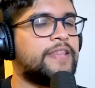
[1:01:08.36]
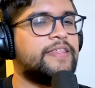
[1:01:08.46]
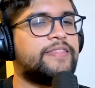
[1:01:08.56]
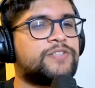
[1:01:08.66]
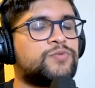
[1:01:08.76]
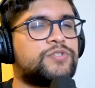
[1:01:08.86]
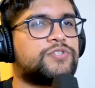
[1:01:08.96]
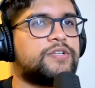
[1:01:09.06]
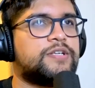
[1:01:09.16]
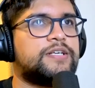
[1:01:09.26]
think
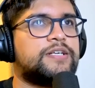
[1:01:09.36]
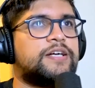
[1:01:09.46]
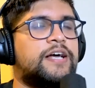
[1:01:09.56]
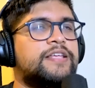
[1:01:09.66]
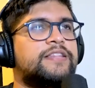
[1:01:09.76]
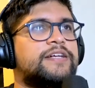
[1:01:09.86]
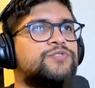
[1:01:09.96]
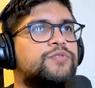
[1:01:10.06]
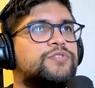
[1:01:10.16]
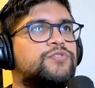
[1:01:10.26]

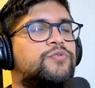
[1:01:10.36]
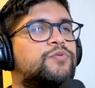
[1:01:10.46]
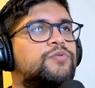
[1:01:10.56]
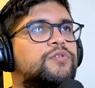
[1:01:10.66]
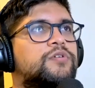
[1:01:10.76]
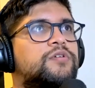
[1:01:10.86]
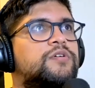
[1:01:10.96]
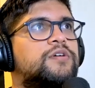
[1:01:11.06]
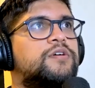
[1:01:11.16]
that's what's cool